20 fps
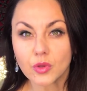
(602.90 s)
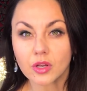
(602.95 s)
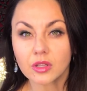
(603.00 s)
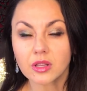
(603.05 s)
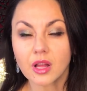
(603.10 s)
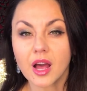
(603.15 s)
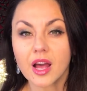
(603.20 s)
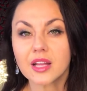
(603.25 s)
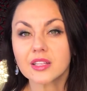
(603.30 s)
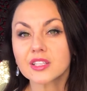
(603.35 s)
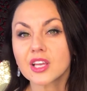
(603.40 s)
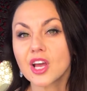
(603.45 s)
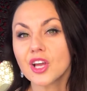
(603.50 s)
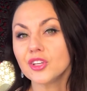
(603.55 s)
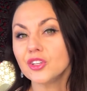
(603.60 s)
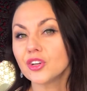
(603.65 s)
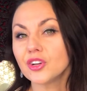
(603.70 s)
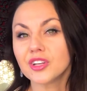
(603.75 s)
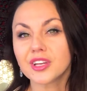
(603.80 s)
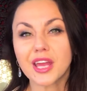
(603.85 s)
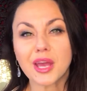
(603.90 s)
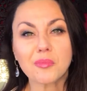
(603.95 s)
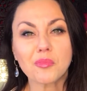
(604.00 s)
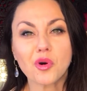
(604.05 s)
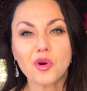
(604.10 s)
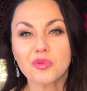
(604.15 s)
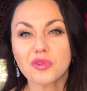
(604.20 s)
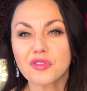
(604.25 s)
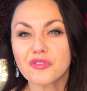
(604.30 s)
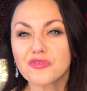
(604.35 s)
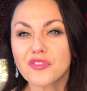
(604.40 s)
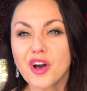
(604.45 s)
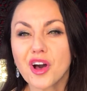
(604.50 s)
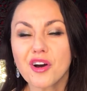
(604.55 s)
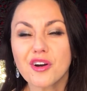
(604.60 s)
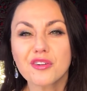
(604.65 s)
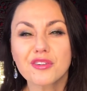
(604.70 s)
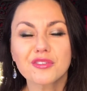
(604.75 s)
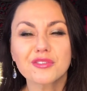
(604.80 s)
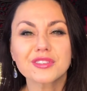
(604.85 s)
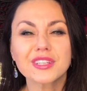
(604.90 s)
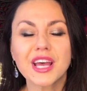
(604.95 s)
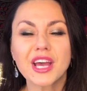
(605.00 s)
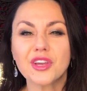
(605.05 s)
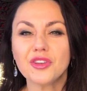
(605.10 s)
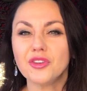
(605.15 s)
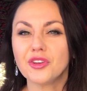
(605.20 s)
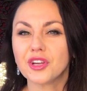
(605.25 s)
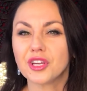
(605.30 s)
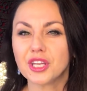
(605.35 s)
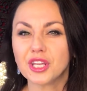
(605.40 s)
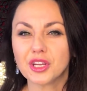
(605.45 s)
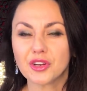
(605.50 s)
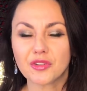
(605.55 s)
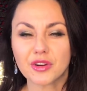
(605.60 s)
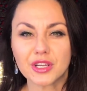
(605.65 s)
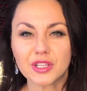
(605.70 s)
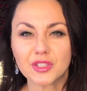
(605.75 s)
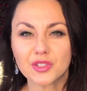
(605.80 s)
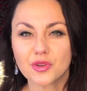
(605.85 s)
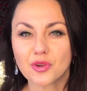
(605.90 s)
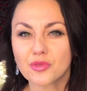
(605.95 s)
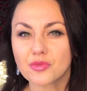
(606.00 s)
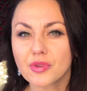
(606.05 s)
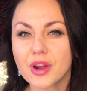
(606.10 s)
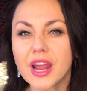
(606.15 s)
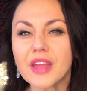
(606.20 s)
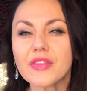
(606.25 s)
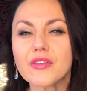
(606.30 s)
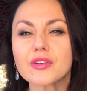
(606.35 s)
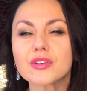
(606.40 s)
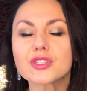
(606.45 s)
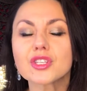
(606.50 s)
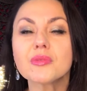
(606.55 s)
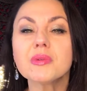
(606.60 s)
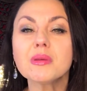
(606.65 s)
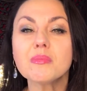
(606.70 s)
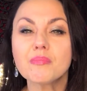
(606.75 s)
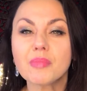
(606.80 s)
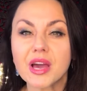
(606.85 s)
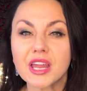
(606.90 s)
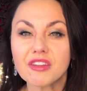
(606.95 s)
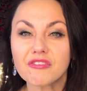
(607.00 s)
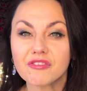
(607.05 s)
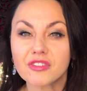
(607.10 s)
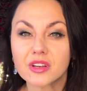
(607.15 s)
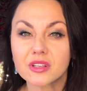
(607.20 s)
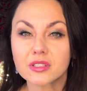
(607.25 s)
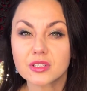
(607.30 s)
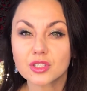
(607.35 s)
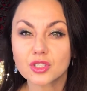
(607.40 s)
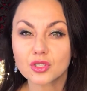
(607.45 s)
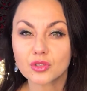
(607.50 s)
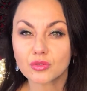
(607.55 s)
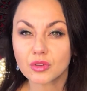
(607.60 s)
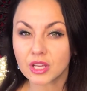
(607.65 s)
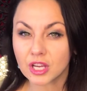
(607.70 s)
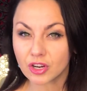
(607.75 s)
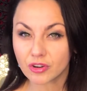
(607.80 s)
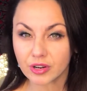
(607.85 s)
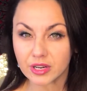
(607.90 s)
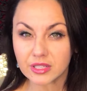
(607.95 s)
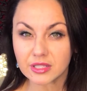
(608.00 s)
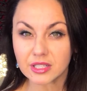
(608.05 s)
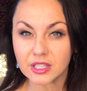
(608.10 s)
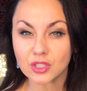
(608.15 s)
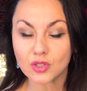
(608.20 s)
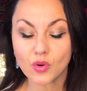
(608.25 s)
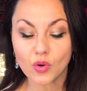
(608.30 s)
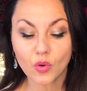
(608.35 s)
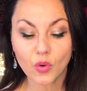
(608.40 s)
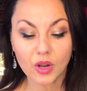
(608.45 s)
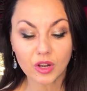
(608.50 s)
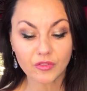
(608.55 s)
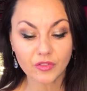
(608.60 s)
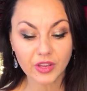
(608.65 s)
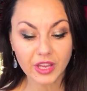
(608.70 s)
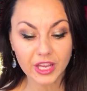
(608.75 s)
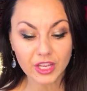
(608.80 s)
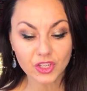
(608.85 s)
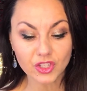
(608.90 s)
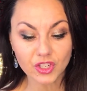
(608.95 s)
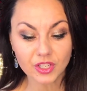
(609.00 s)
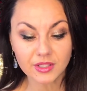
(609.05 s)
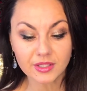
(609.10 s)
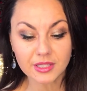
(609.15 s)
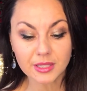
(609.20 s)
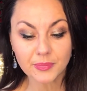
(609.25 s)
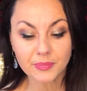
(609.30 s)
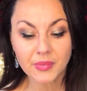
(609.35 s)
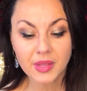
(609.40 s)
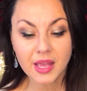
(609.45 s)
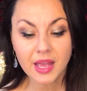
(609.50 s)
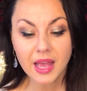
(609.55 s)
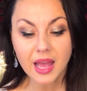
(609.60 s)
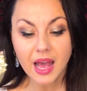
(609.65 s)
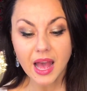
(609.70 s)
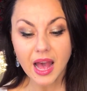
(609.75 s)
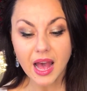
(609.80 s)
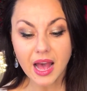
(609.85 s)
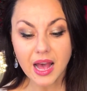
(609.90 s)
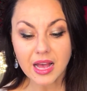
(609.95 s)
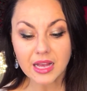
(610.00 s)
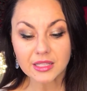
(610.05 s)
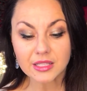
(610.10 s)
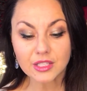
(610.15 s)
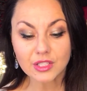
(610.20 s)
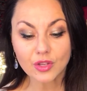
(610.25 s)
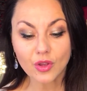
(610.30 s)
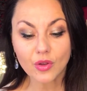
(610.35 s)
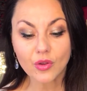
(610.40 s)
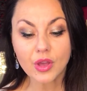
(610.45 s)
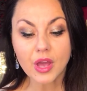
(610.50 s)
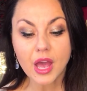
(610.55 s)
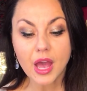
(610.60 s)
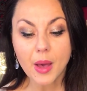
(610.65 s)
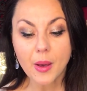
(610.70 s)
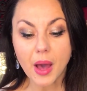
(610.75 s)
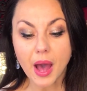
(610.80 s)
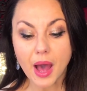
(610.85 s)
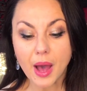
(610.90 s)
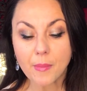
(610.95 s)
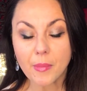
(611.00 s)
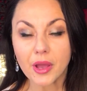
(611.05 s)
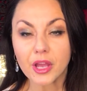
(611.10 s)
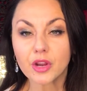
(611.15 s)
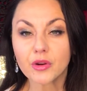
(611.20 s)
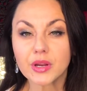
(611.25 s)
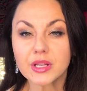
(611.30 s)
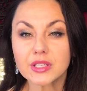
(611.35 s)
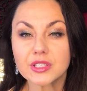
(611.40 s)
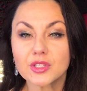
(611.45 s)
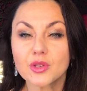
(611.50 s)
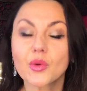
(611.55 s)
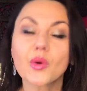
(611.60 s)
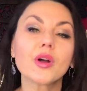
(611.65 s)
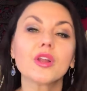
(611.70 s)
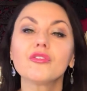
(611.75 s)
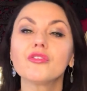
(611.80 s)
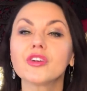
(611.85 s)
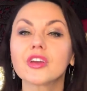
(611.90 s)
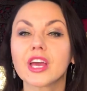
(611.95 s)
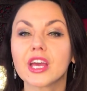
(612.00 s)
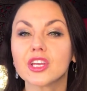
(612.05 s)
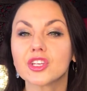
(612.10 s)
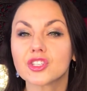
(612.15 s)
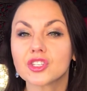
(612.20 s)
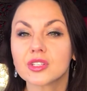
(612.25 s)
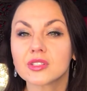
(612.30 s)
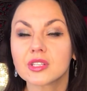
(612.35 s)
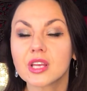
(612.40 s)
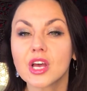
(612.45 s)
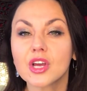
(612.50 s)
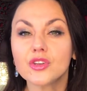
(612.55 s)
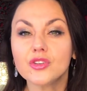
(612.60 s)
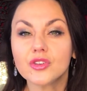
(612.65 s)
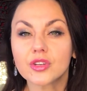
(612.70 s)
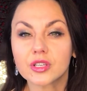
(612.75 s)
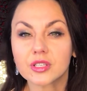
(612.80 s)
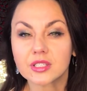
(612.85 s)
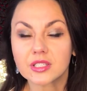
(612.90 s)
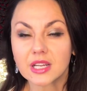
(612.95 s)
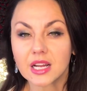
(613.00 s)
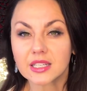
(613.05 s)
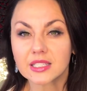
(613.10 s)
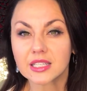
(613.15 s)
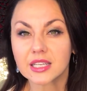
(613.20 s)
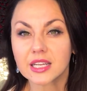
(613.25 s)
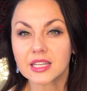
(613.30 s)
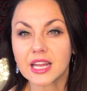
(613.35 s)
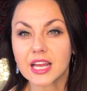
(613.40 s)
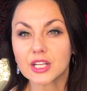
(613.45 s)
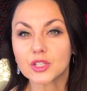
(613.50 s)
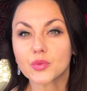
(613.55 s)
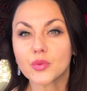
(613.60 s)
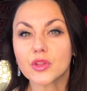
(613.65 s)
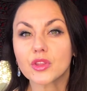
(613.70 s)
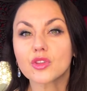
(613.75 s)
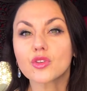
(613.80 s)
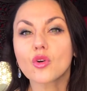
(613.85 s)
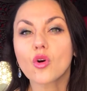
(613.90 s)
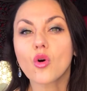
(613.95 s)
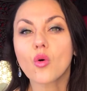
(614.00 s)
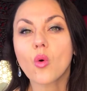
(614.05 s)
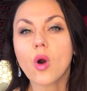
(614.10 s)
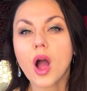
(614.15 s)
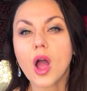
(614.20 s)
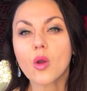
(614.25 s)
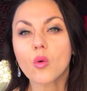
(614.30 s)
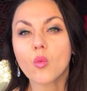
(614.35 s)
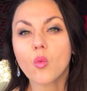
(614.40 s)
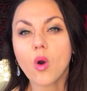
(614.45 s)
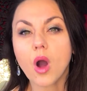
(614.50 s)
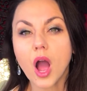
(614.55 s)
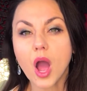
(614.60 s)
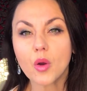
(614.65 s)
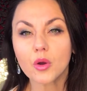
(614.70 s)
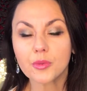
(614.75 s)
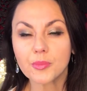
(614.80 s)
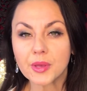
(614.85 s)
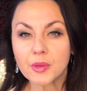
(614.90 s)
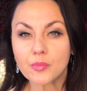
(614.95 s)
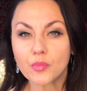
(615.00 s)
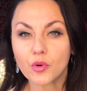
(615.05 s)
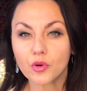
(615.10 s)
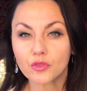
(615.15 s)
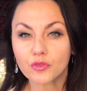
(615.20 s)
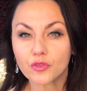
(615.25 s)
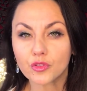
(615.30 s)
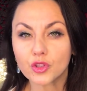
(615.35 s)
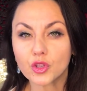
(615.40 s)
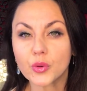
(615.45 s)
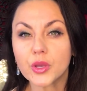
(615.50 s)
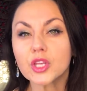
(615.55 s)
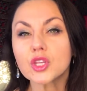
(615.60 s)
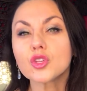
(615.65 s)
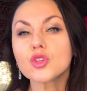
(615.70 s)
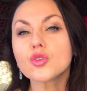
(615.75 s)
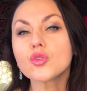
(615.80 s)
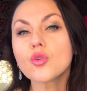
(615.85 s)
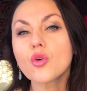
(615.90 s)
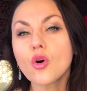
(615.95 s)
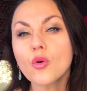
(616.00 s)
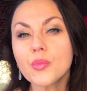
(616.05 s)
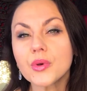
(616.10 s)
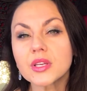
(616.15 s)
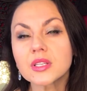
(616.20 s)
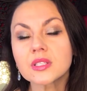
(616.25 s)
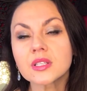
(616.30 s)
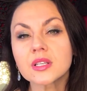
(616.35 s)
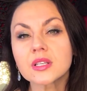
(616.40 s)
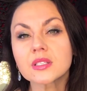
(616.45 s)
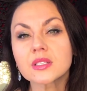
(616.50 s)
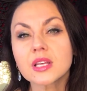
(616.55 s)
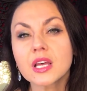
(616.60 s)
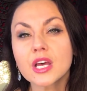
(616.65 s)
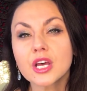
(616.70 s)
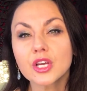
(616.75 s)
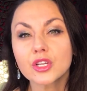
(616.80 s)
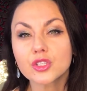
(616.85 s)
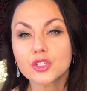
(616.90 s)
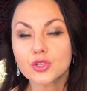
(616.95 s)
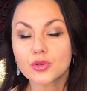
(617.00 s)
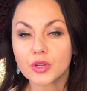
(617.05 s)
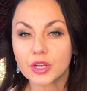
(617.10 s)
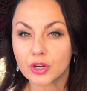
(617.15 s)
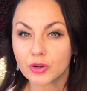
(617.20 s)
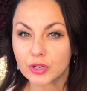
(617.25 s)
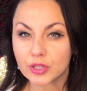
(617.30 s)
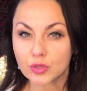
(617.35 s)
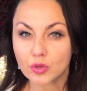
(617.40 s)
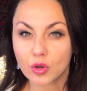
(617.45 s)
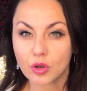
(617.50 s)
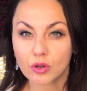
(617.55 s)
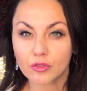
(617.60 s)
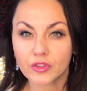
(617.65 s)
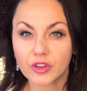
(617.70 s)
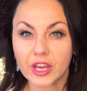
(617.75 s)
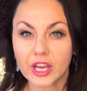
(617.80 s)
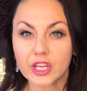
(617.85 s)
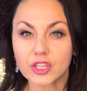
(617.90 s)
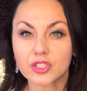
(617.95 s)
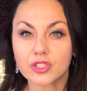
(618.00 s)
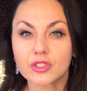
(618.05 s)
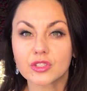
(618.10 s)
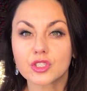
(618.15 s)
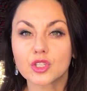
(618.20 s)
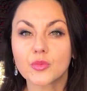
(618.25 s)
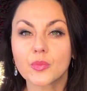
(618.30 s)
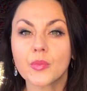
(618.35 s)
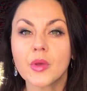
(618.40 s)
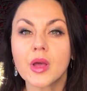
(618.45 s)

with your clients, you're going to get more referrals, you can increase your rate. There are so many benefits to increasing your qualifications. And so by increasing your qualifications, you can start to connect with your why. Why would it be important for you in your business to increase your qualifications?